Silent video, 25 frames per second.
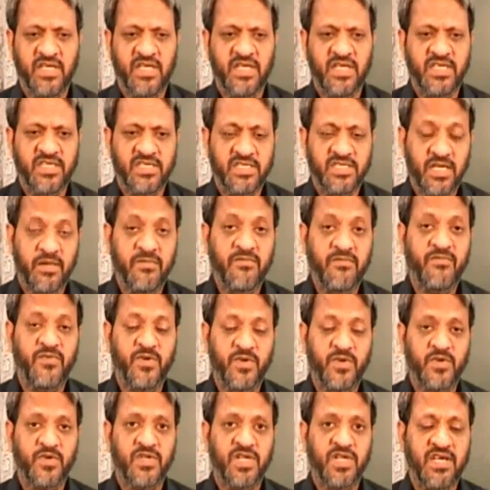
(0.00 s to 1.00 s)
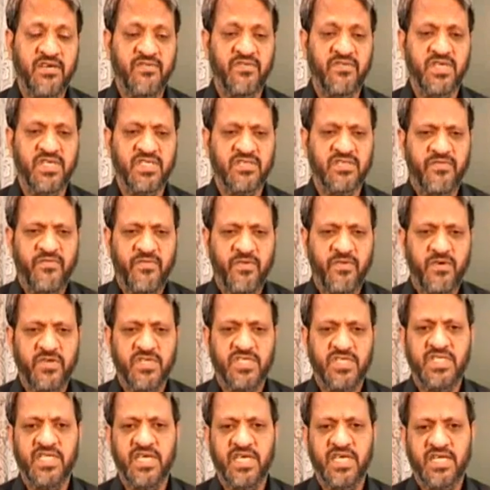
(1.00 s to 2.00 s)
Some photographers force
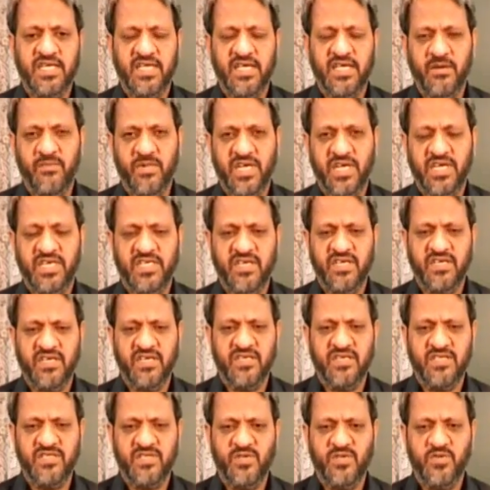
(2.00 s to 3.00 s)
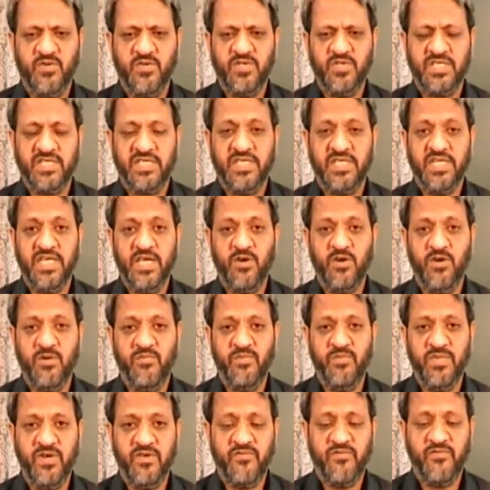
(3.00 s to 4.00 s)
their camera shutters to stay
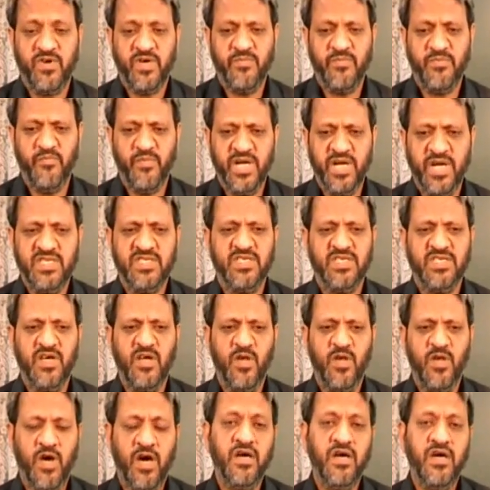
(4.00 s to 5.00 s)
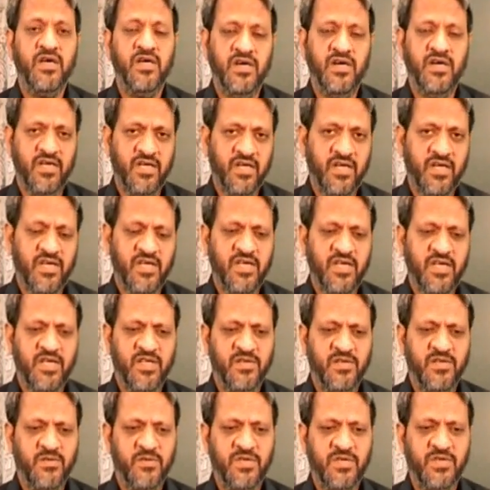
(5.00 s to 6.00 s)
open for much longer
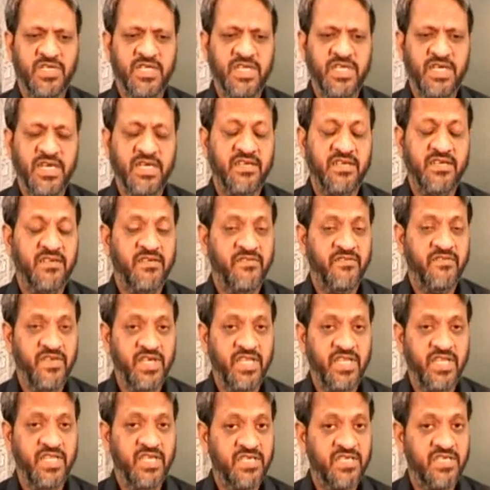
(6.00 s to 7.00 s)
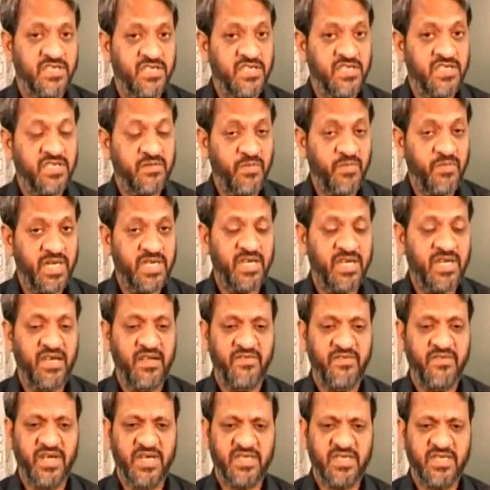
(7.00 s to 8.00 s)
to create various special
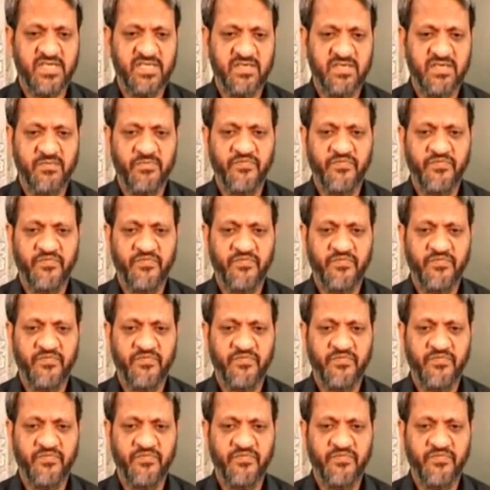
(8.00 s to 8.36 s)
effects.